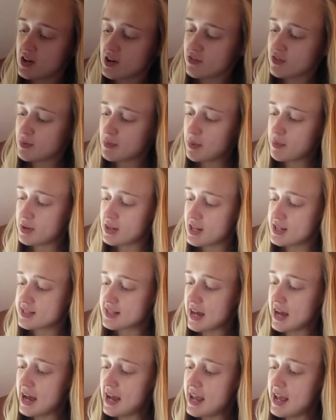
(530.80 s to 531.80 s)
Remember this
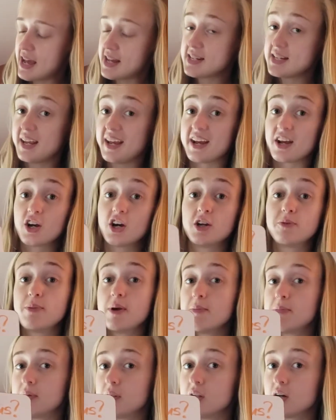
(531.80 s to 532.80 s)
I ending, it could
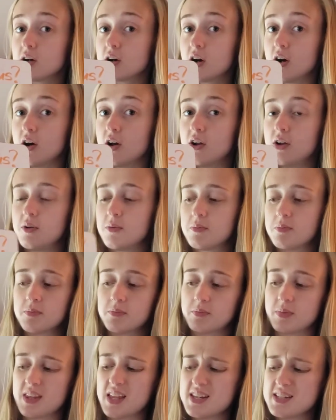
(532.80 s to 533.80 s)
be plural,
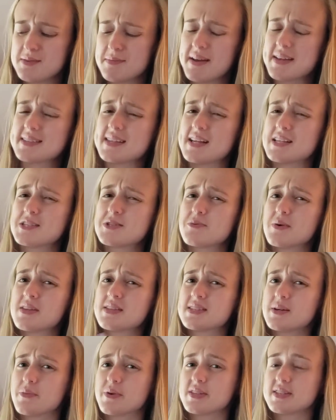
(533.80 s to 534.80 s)
but that doesn't make sense with
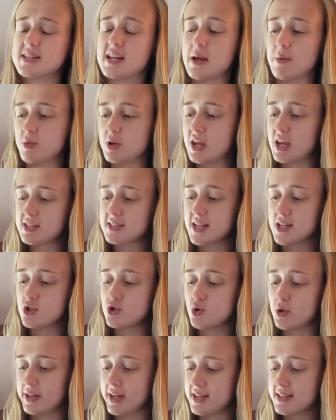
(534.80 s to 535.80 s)
someone's name. We can't say
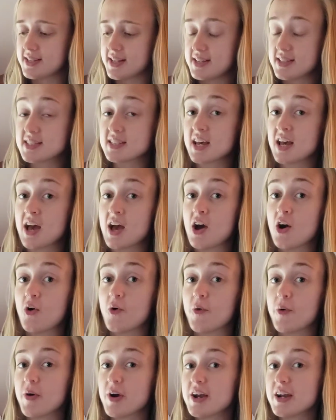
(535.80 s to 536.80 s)
Julius's.
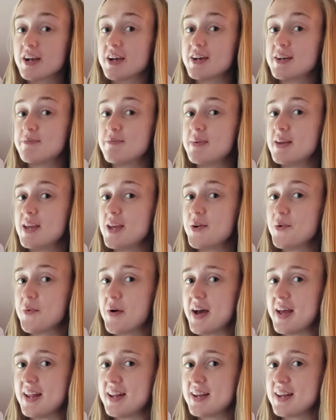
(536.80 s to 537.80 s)
Or it could be
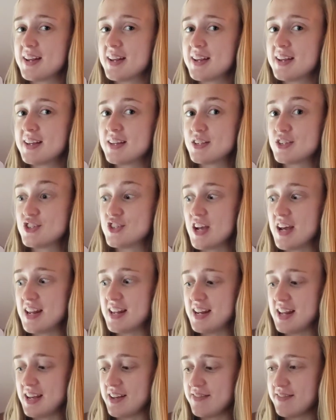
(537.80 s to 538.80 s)
what?
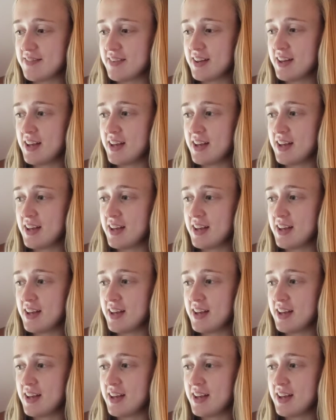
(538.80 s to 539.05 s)
Genitive.